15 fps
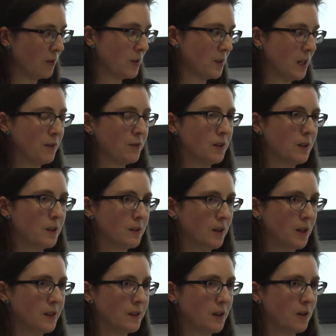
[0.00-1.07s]
I just left in the
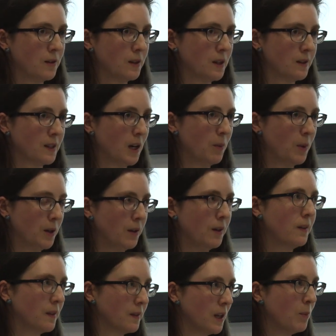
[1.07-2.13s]
slides there as a
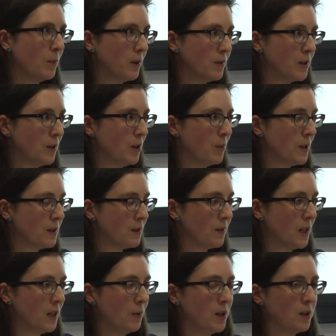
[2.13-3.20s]
nice example of theory-based
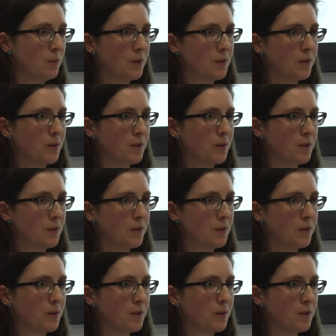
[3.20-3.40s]
evaluation,